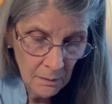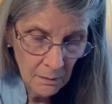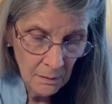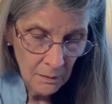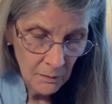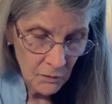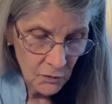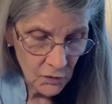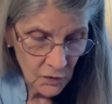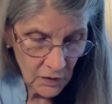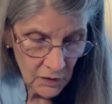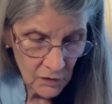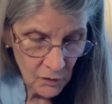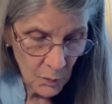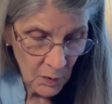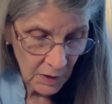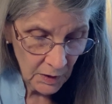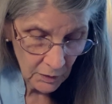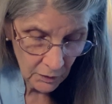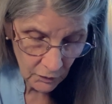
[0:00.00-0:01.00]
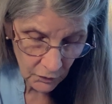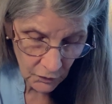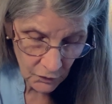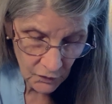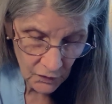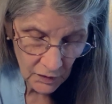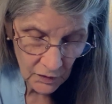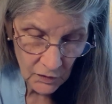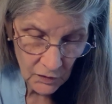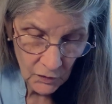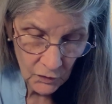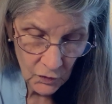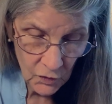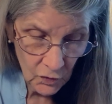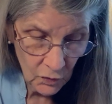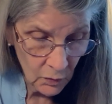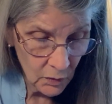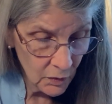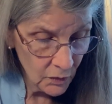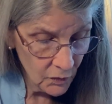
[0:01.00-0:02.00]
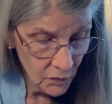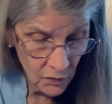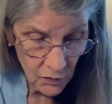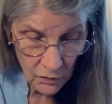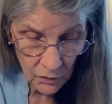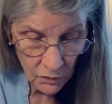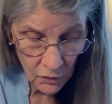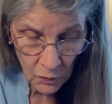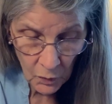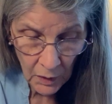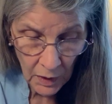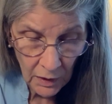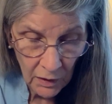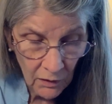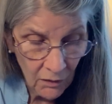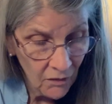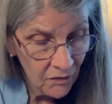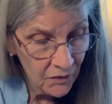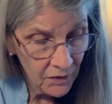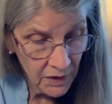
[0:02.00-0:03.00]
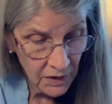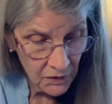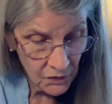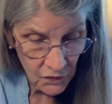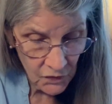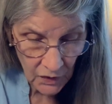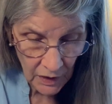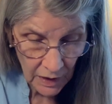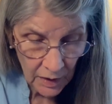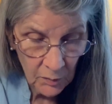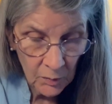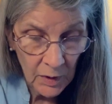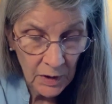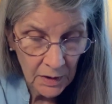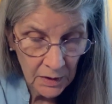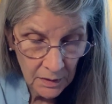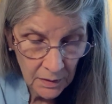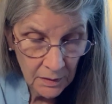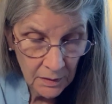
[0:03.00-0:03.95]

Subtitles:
Six of Pentacles, Six of Swords, 12 is Hangman.